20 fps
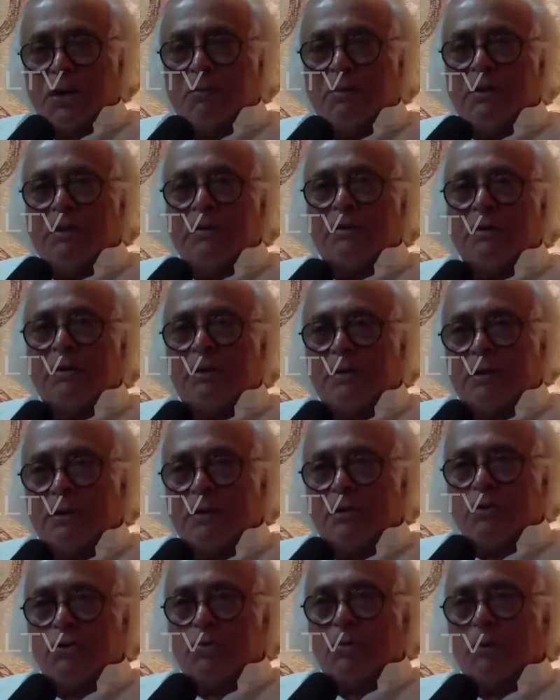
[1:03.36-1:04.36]
Jamir,
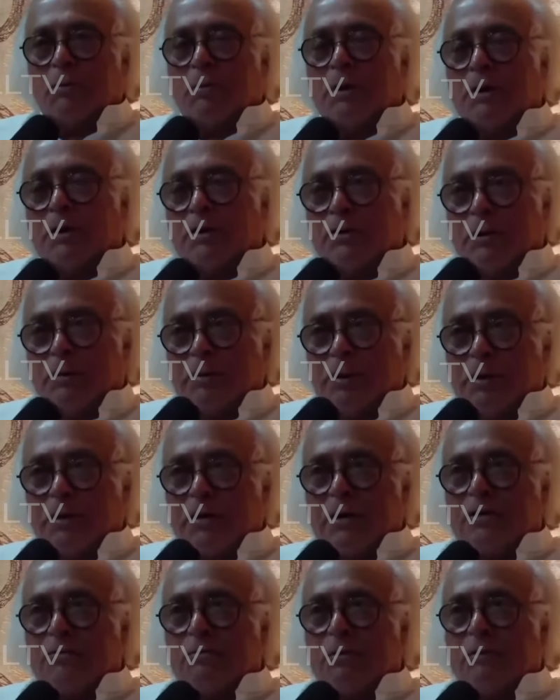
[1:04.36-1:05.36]
Supongmeren'S Jamir,
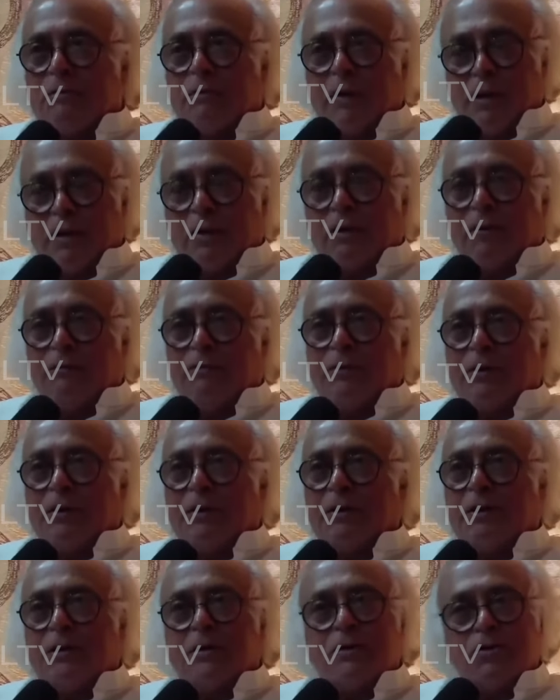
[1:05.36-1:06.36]
has been very
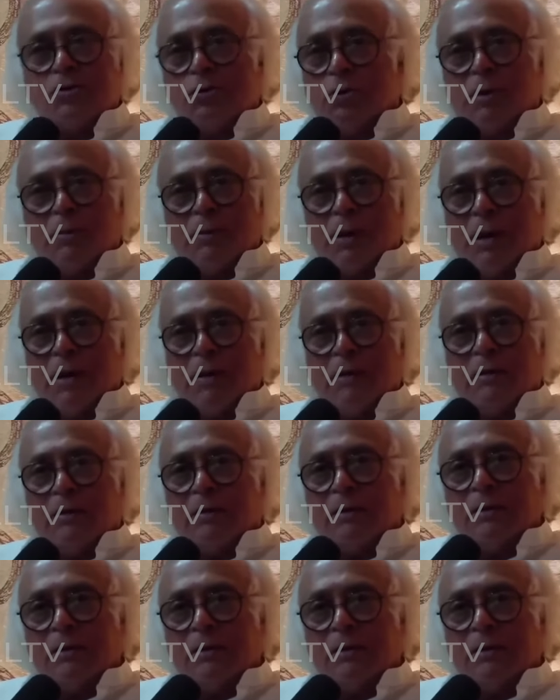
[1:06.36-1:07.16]
confident, and so am I.